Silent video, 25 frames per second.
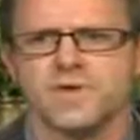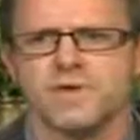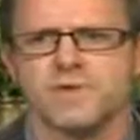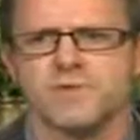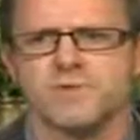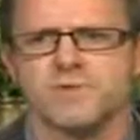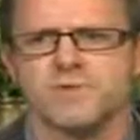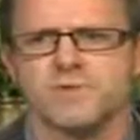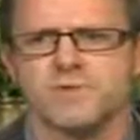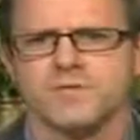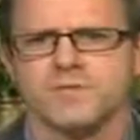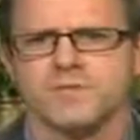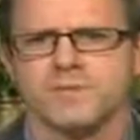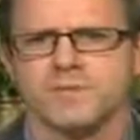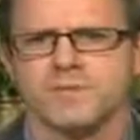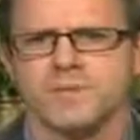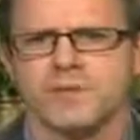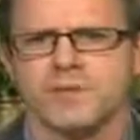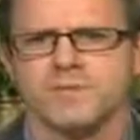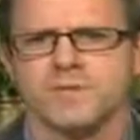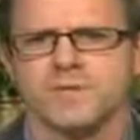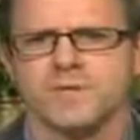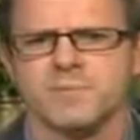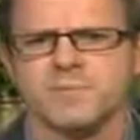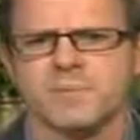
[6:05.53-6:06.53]
within the
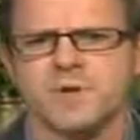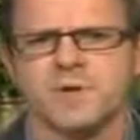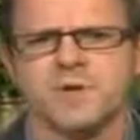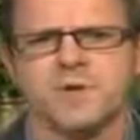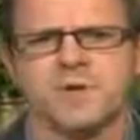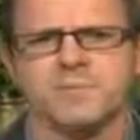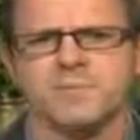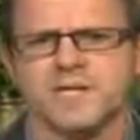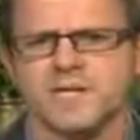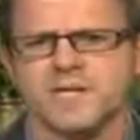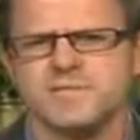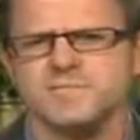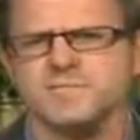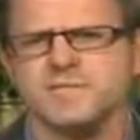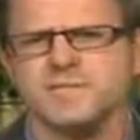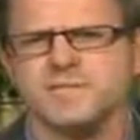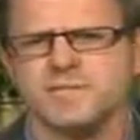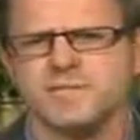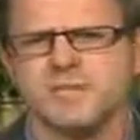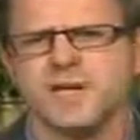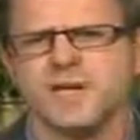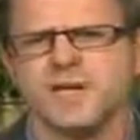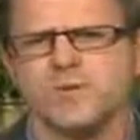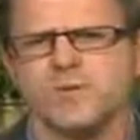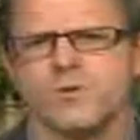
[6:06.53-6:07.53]
Republican Party, but he's in the
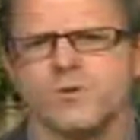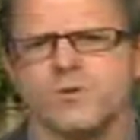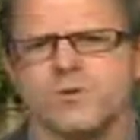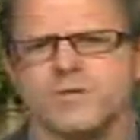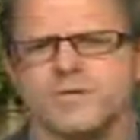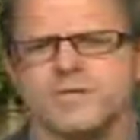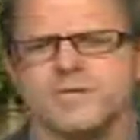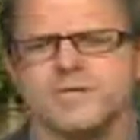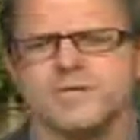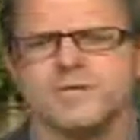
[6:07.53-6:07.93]
minority.